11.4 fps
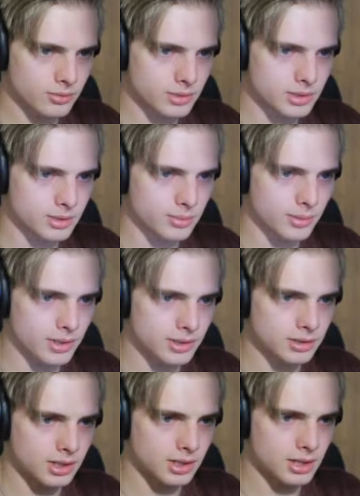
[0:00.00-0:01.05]
Which is
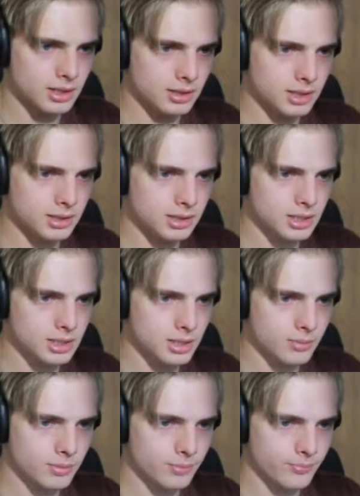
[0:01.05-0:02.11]
surprising. Okay, that's
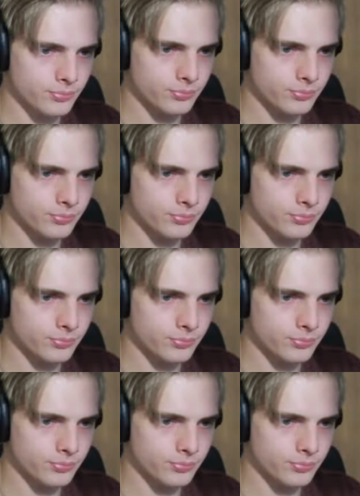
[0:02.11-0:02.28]
Egypt.